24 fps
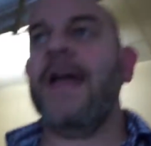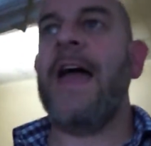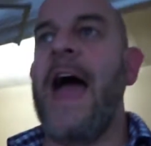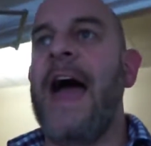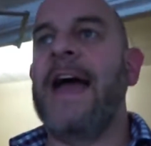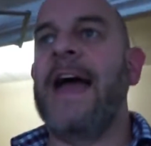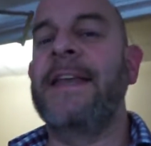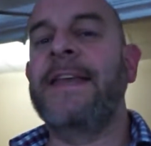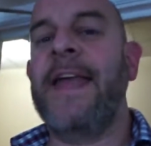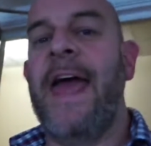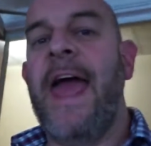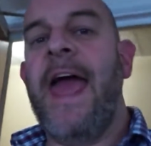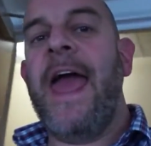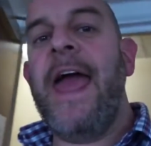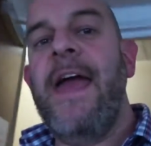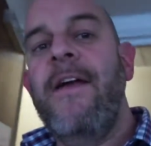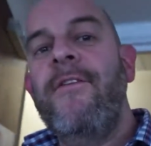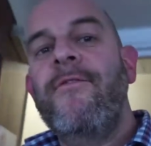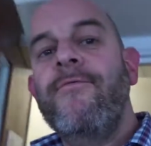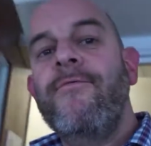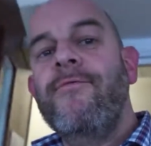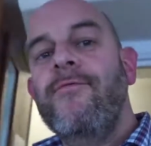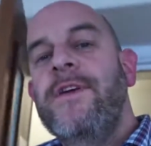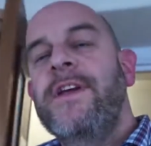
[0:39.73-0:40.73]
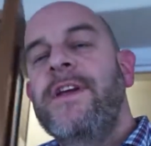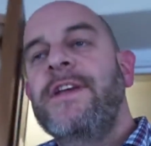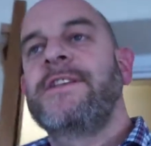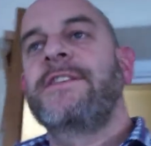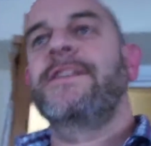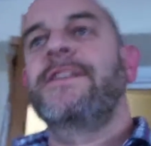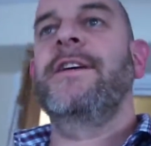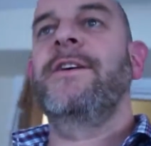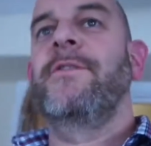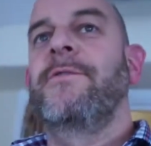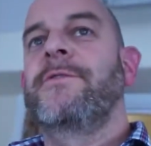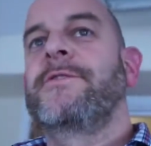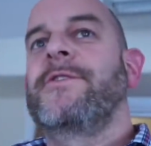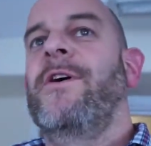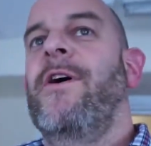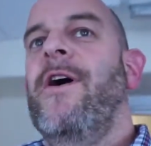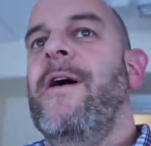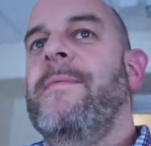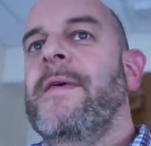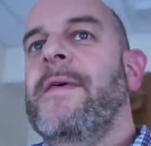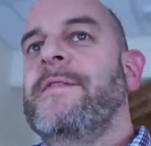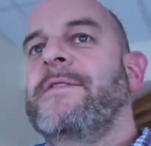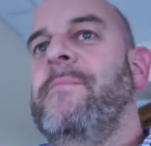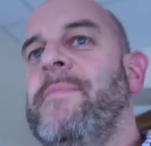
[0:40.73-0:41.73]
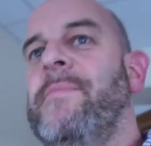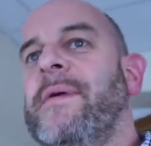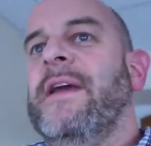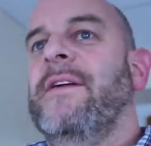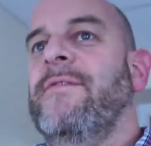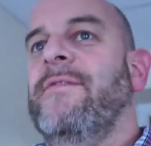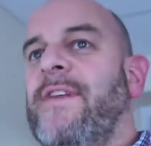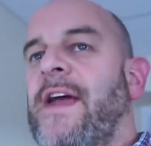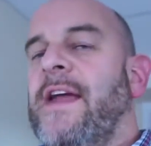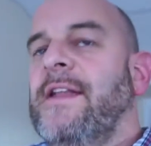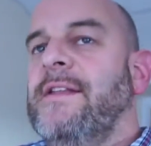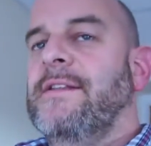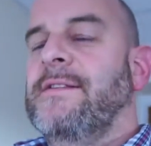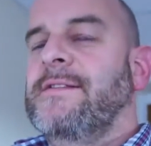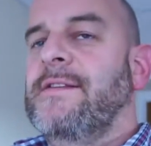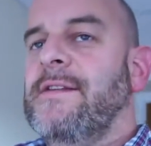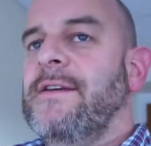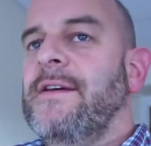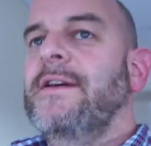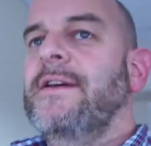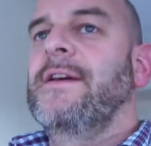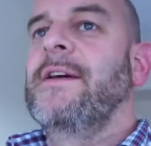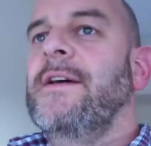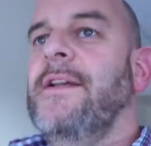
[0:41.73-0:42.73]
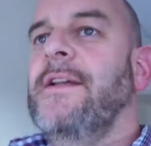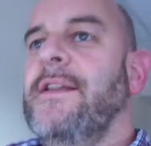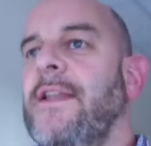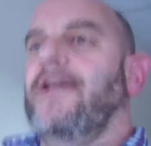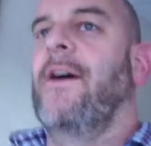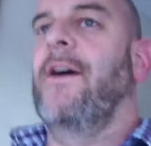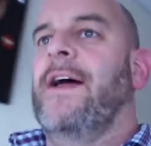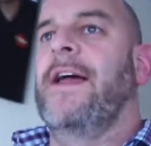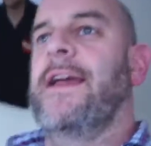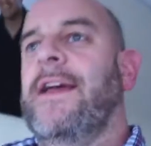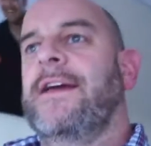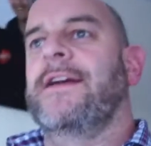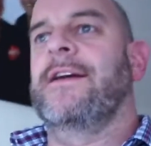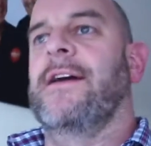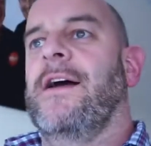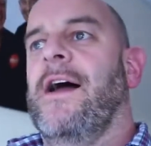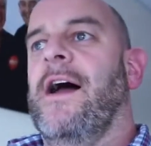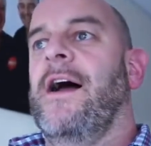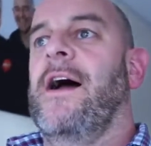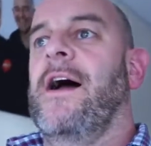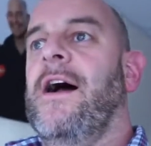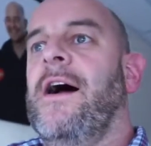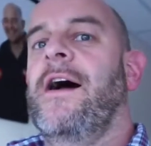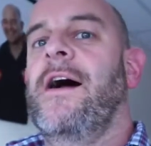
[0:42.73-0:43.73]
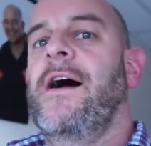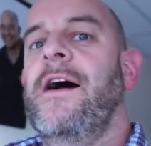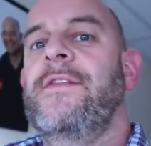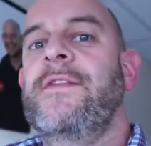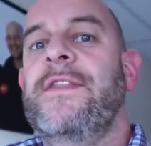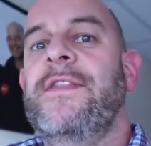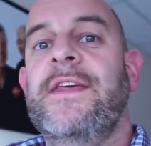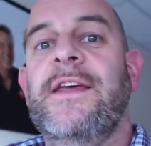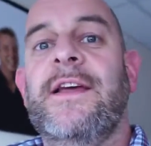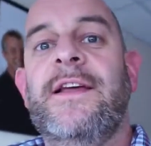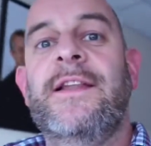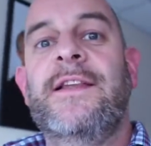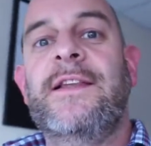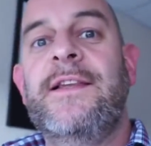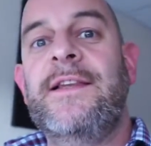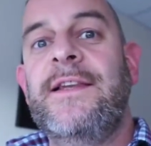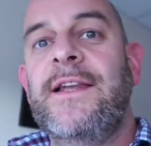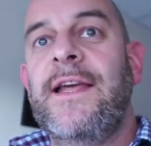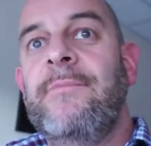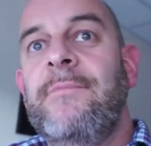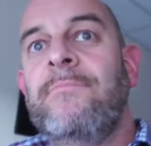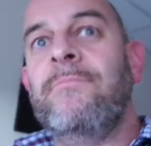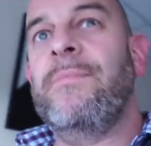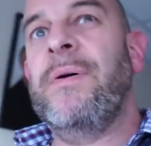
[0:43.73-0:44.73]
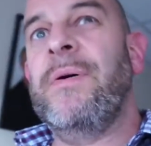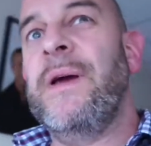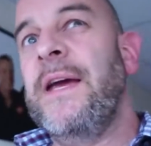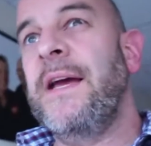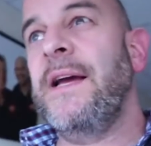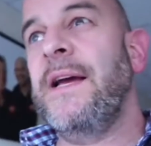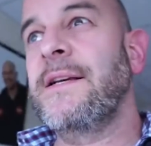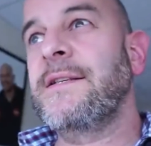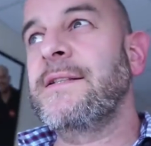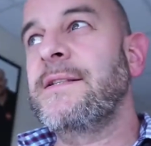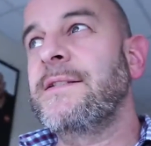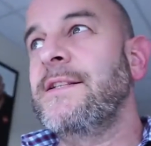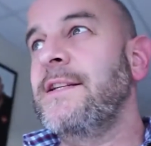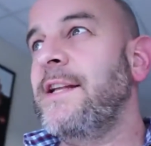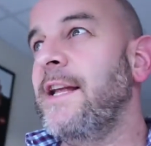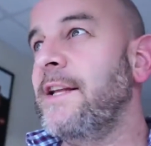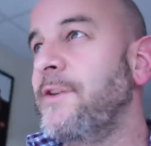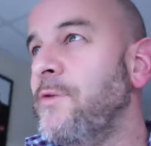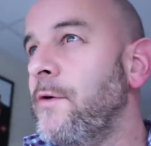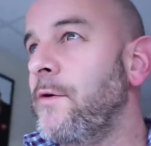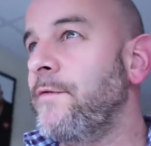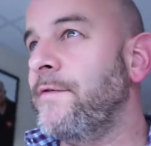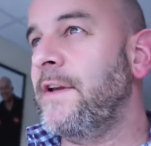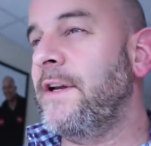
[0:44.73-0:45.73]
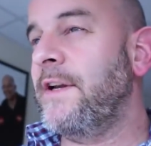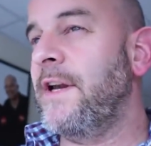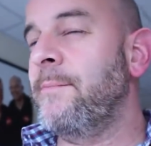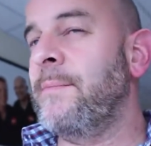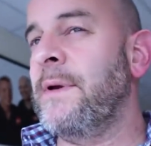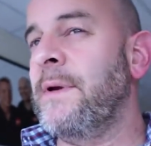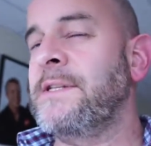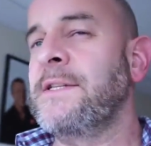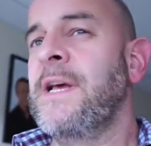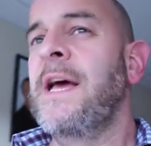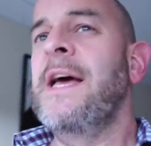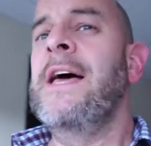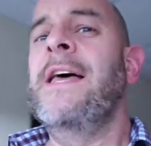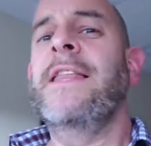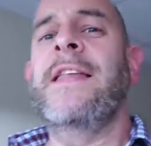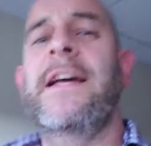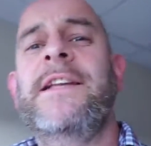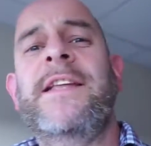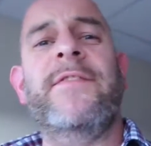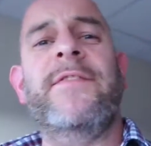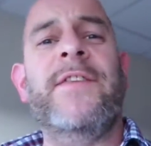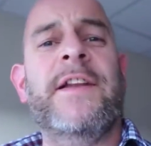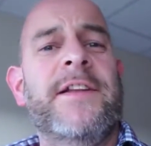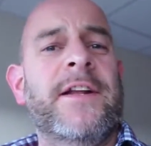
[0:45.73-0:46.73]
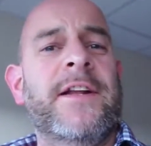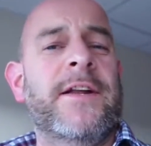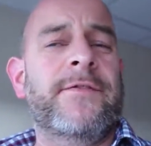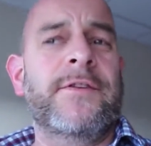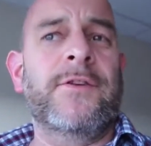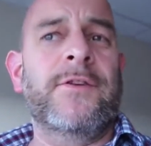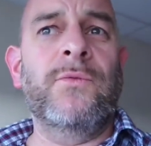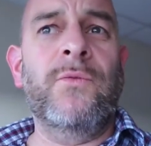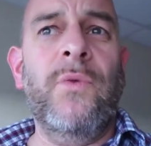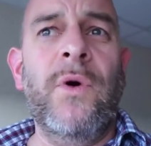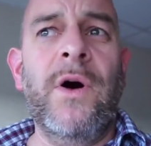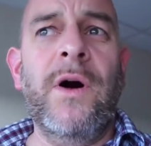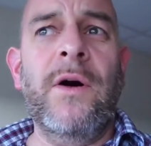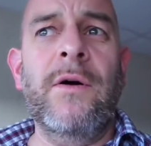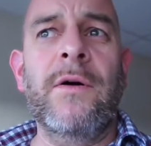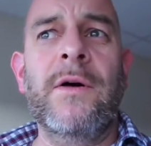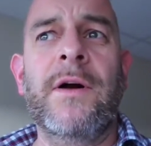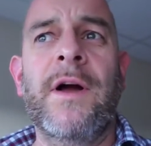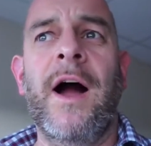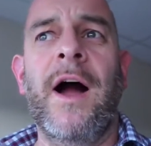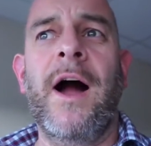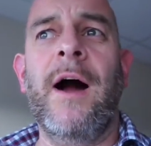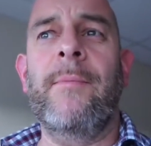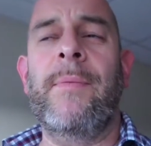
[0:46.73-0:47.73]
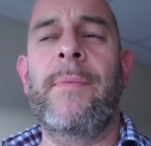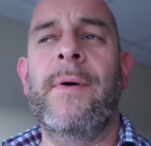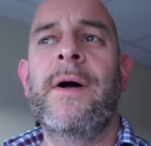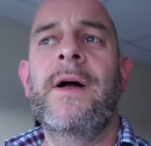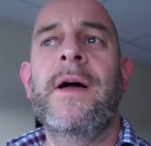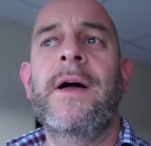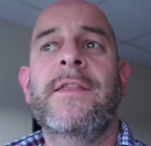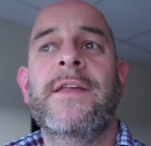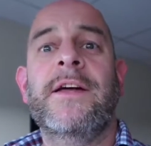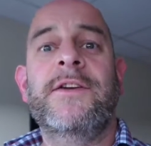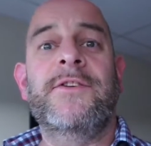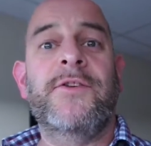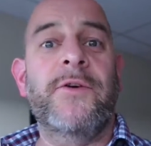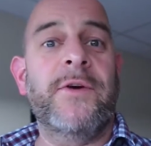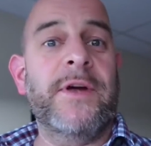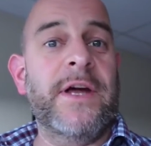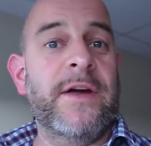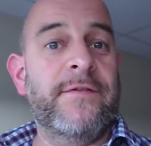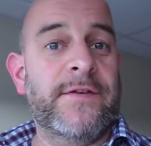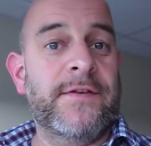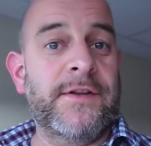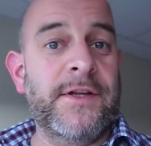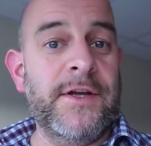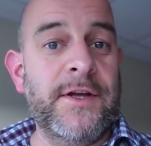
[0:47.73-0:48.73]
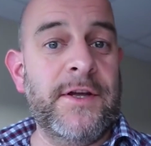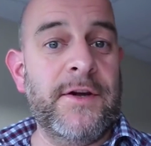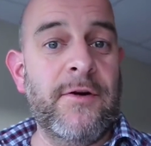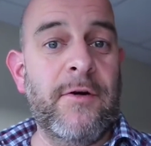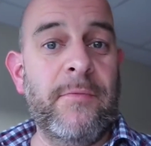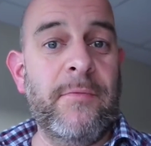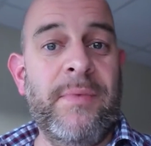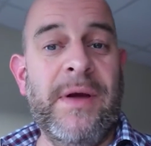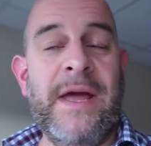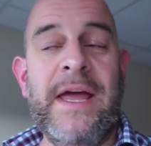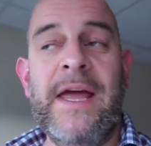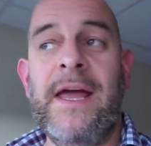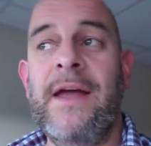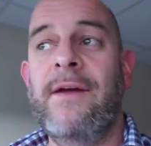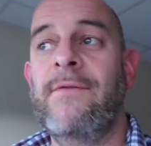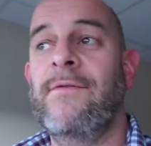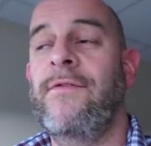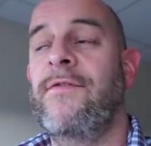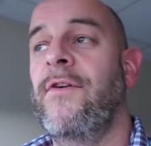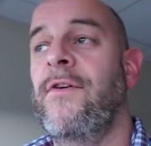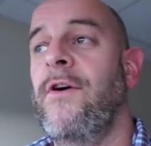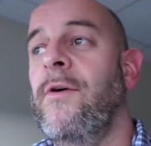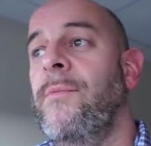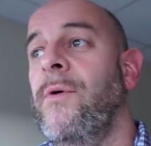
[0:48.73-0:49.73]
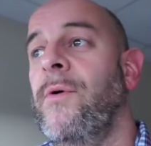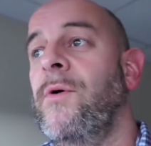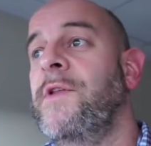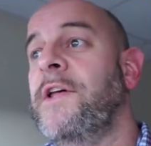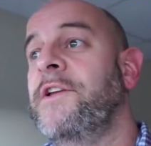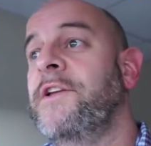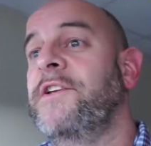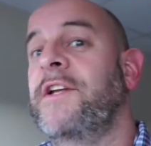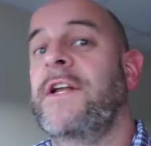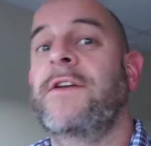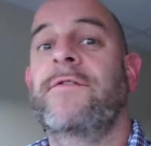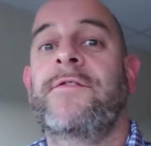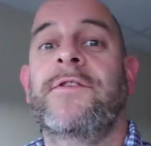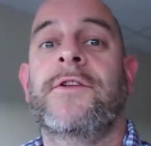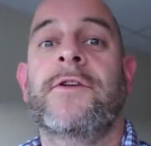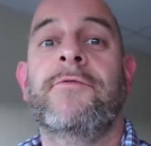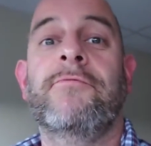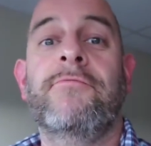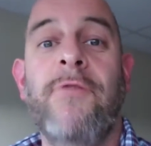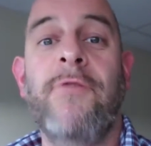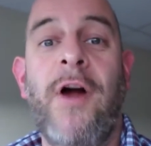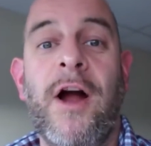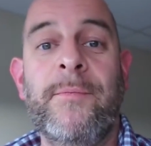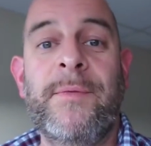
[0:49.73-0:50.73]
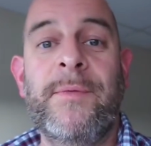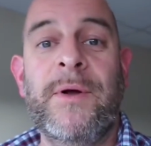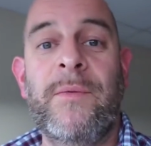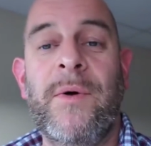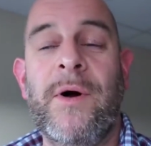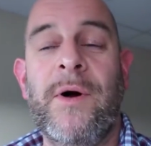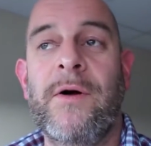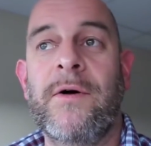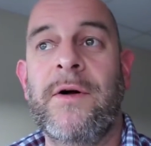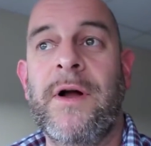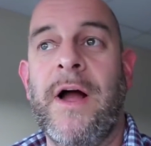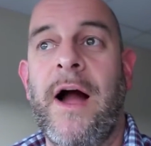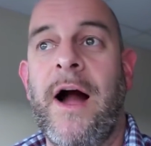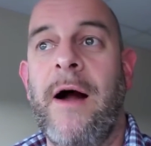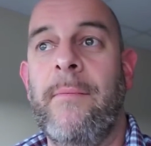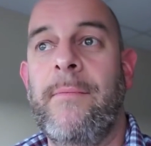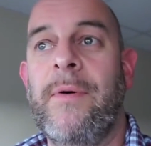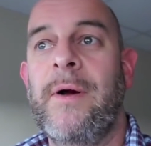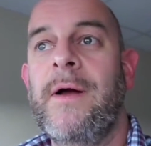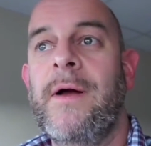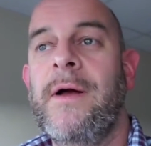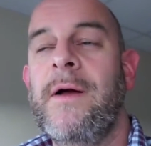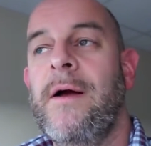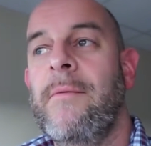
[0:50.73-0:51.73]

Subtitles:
And every single time there's a big event, like the Olympics, did they do it for the Olympics? They definitely did it for the World Cup. They're doing it for the European football. They did it for the Rugby World Cup.